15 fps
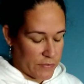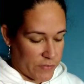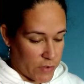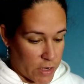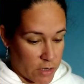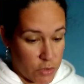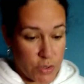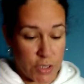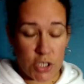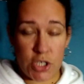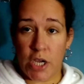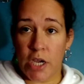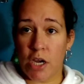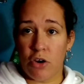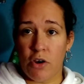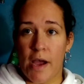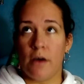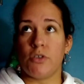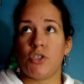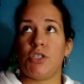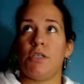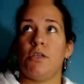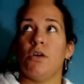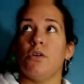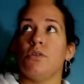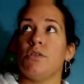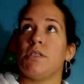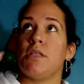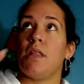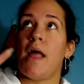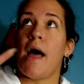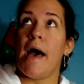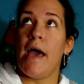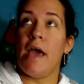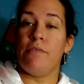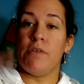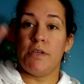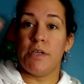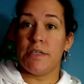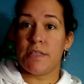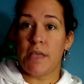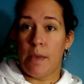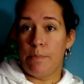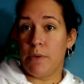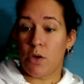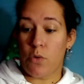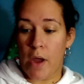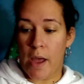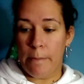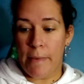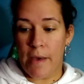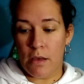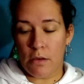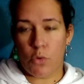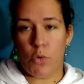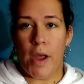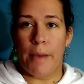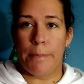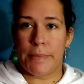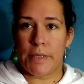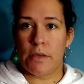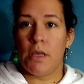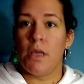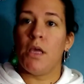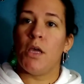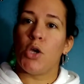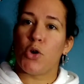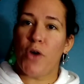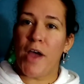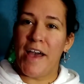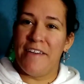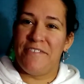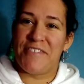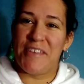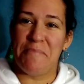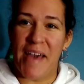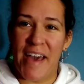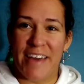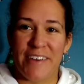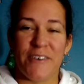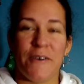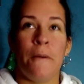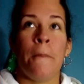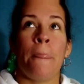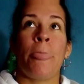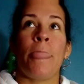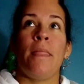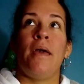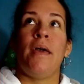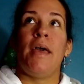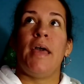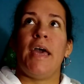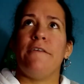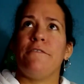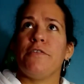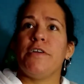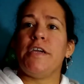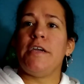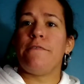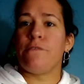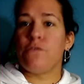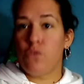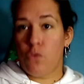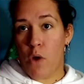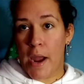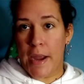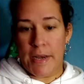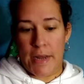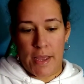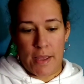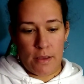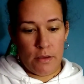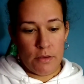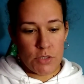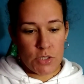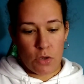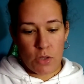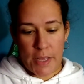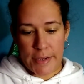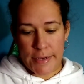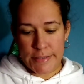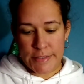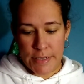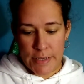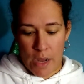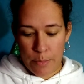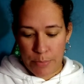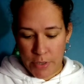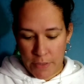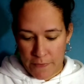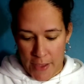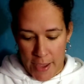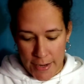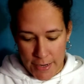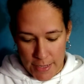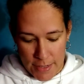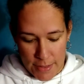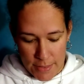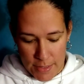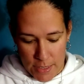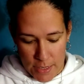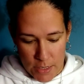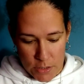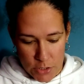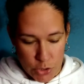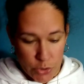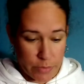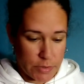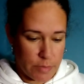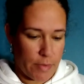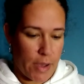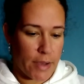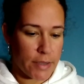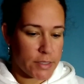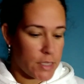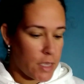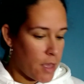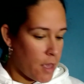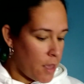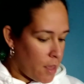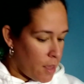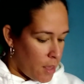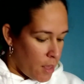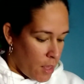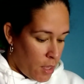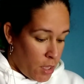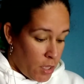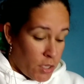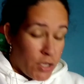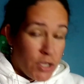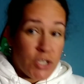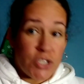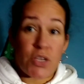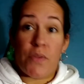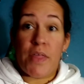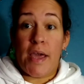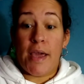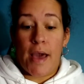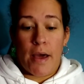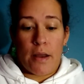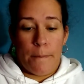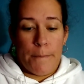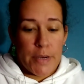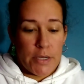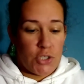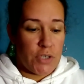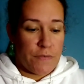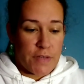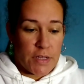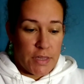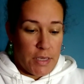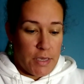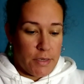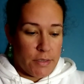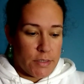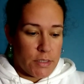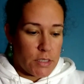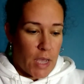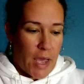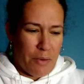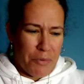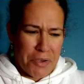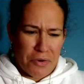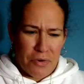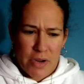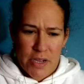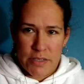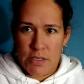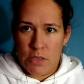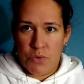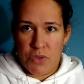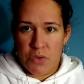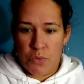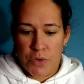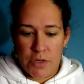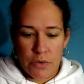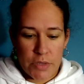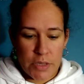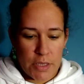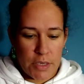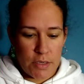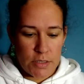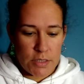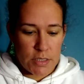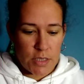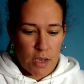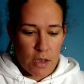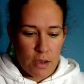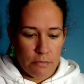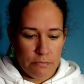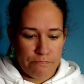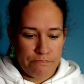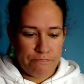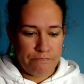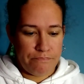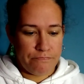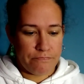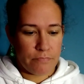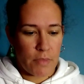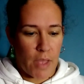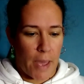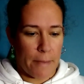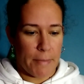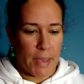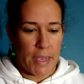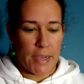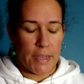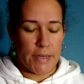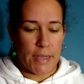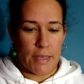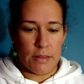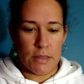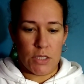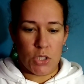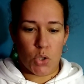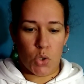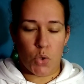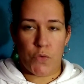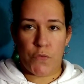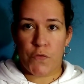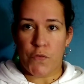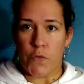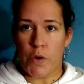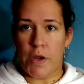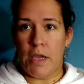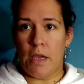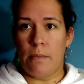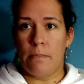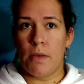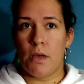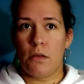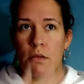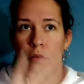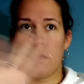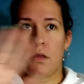of fun you can check her out she goes live and does epic crap craft craft battle every Friday. So like I said, I'll put that in the description box. So they got a bunch of clings. I went crazy with the window clings. Um, I made a little frame